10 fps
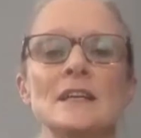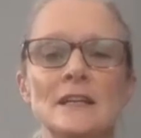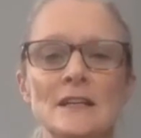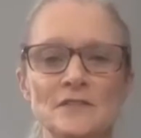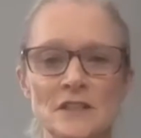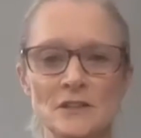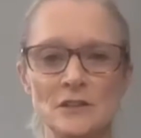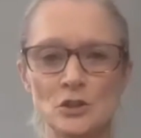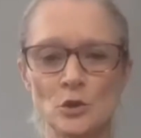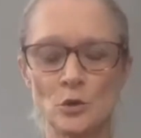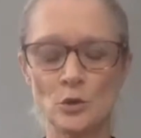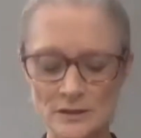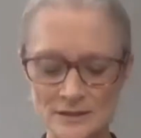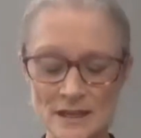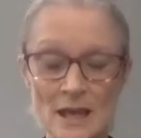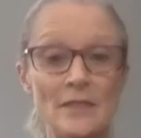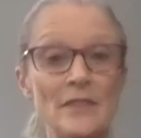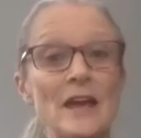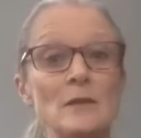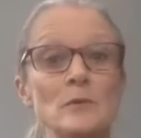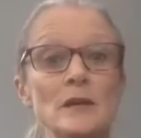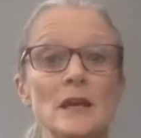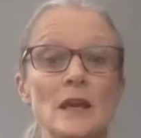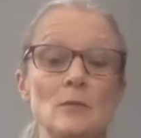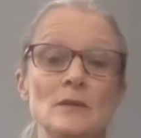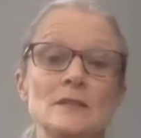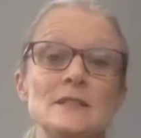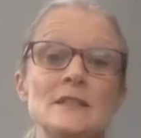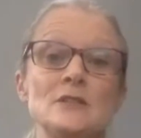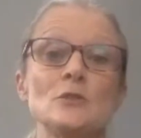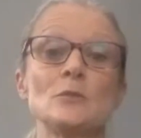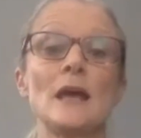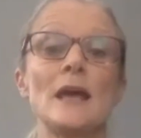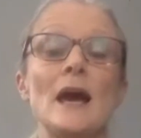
lifting the shoulders, then being able to sit up like